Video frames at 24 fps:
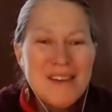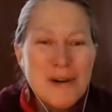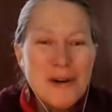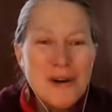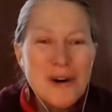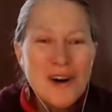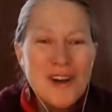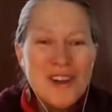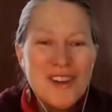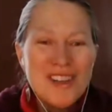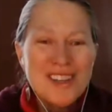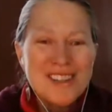
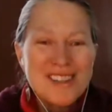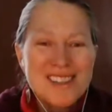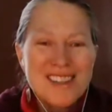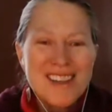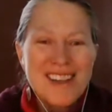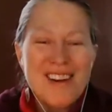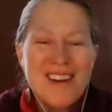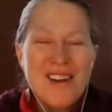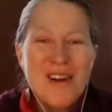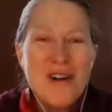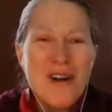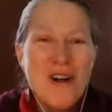audience
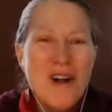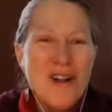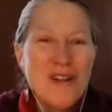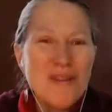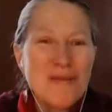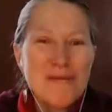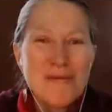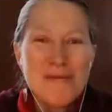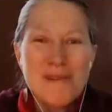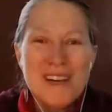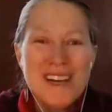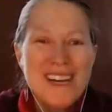can
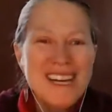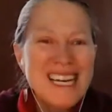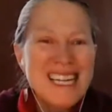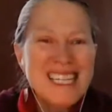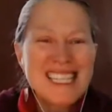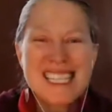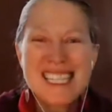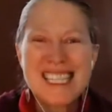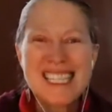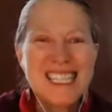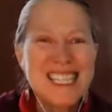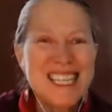already
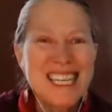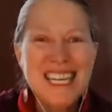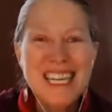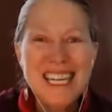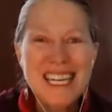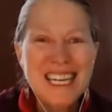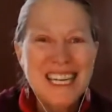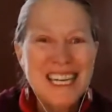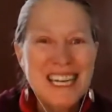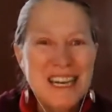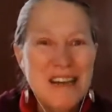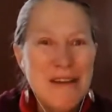
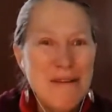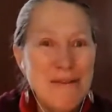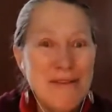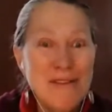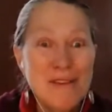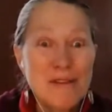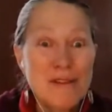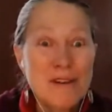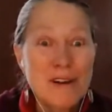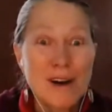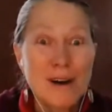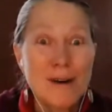see if you're
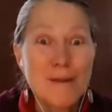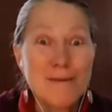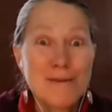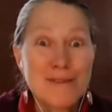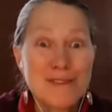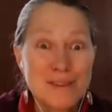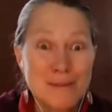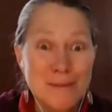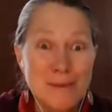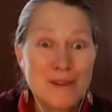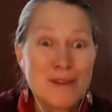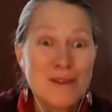
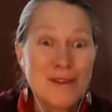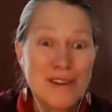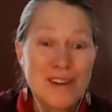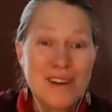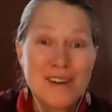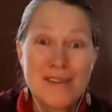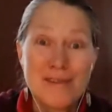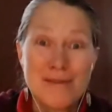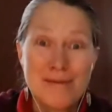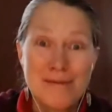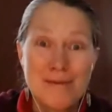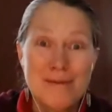comfortable enough.